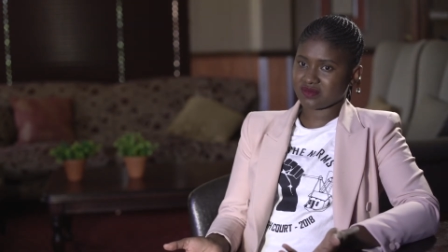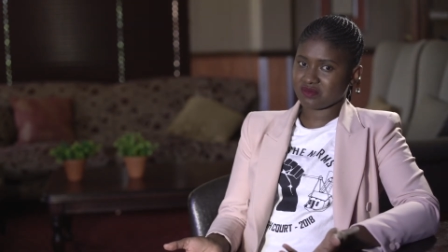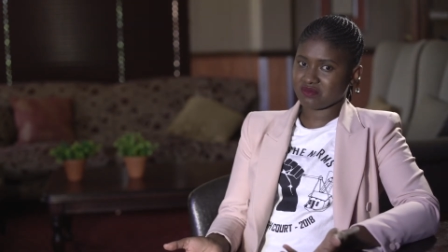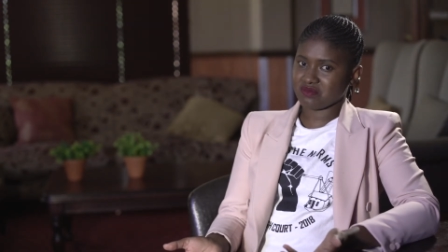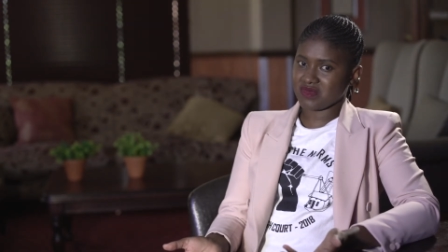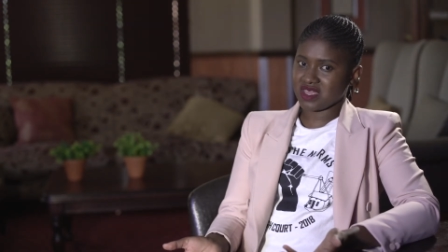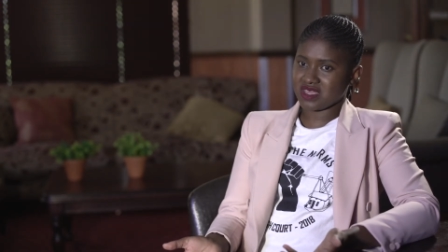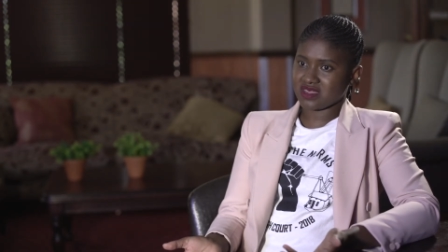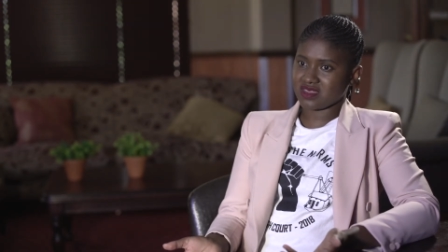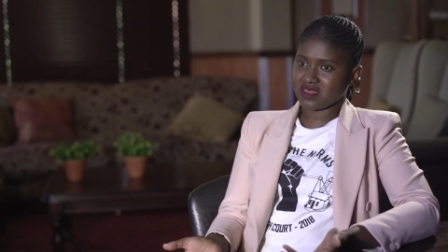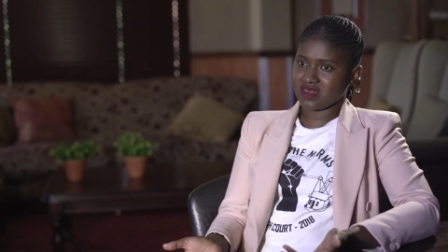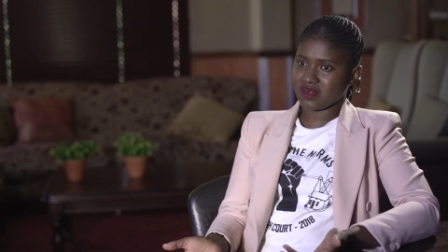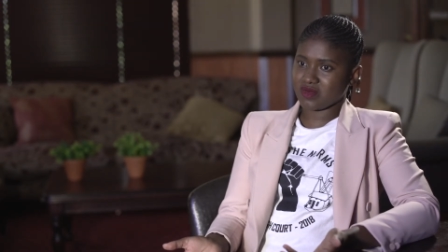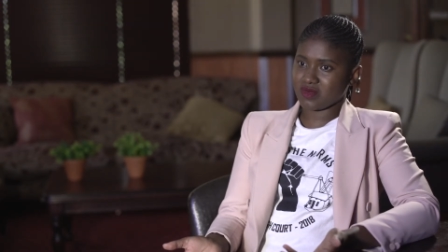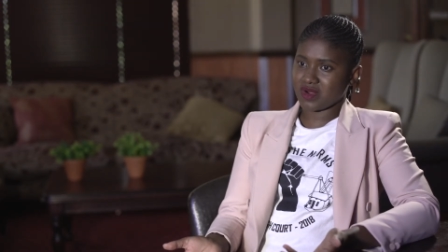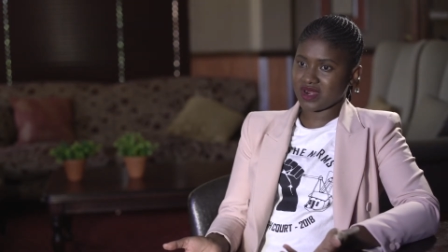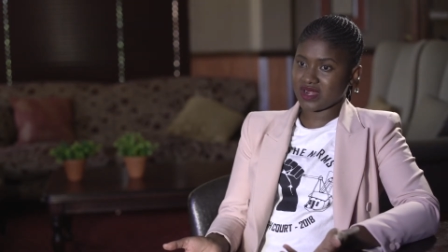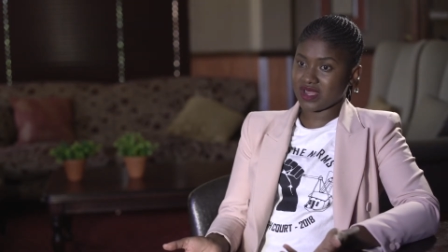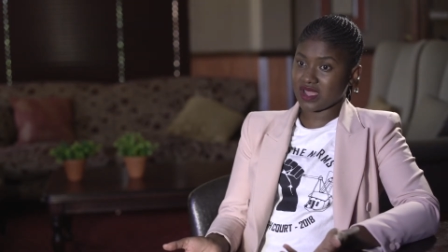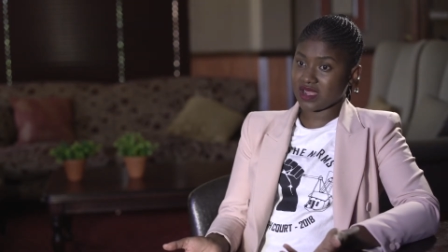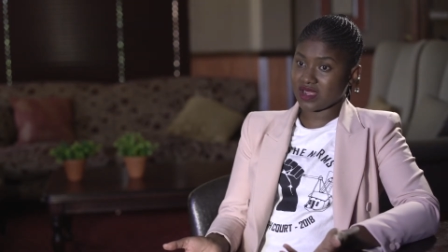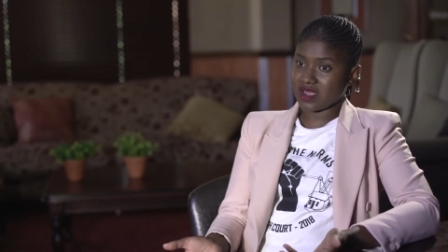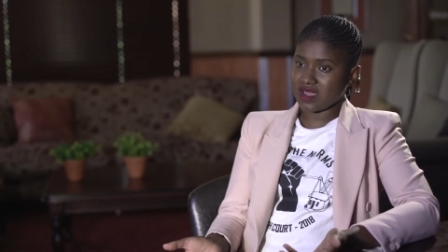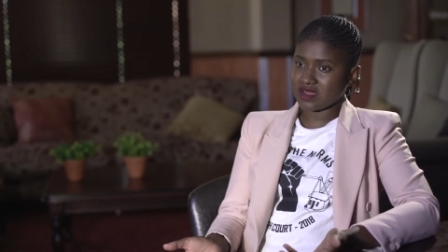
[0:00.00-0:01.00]
make anyone
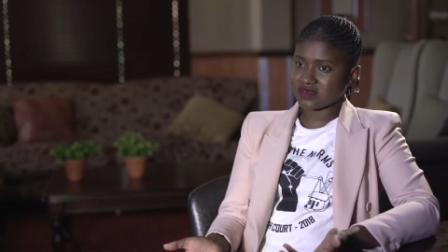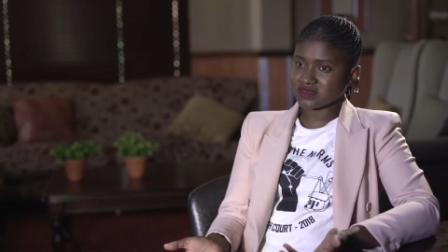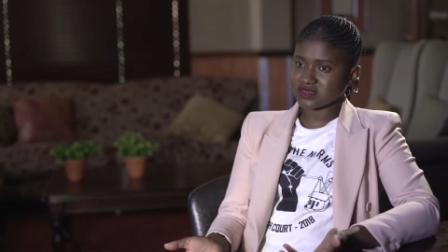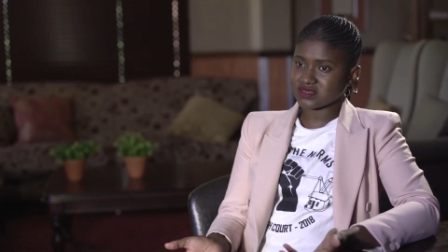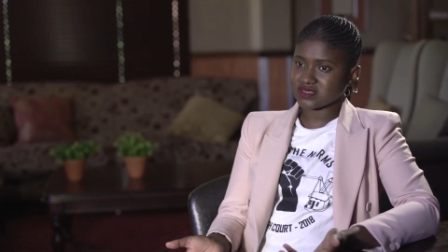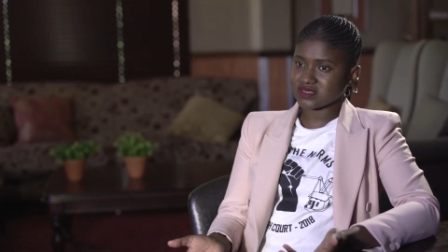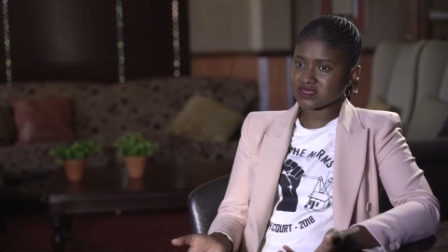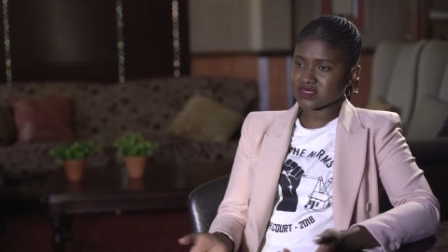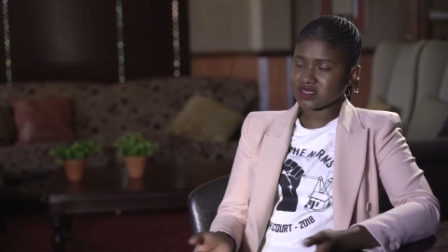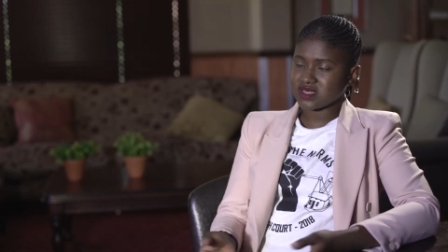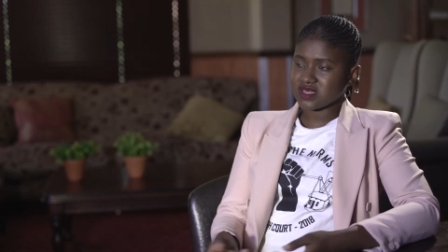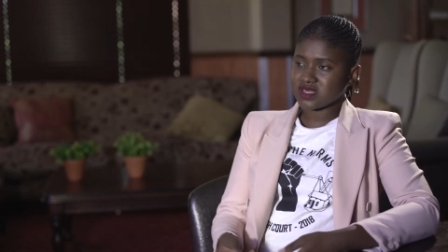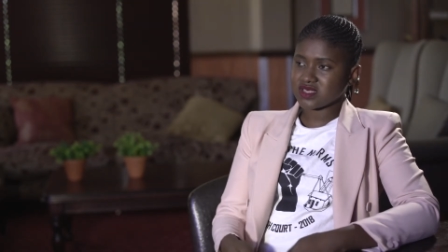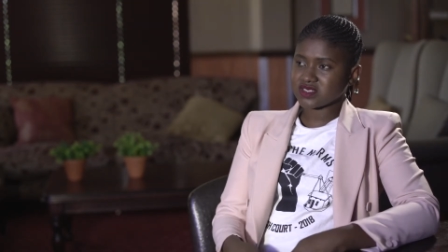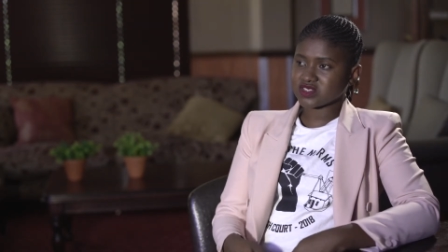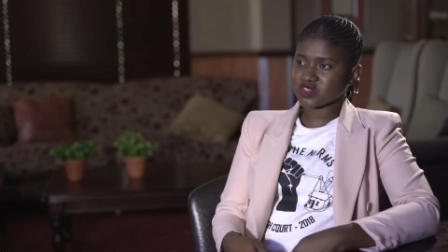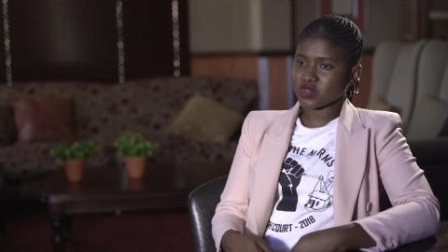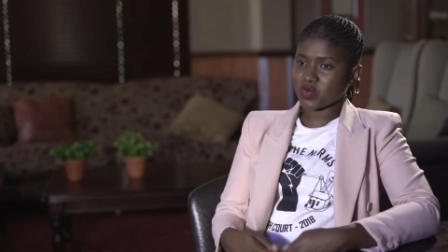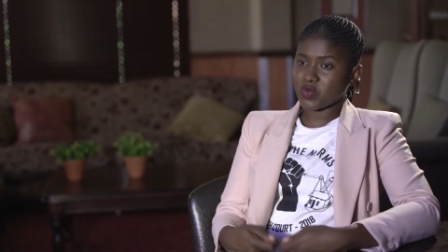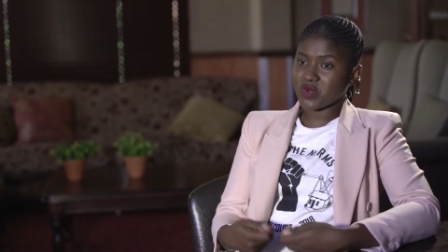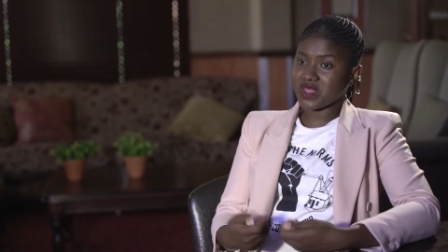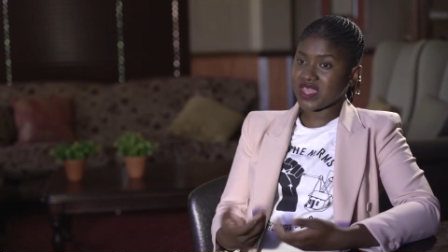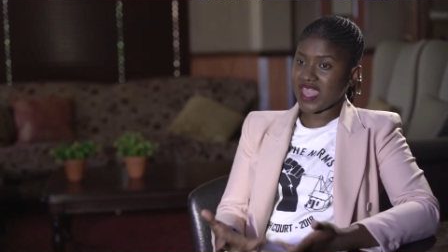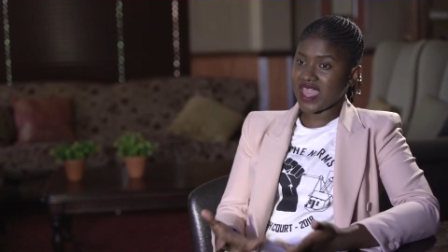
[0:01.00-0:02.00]
account. So we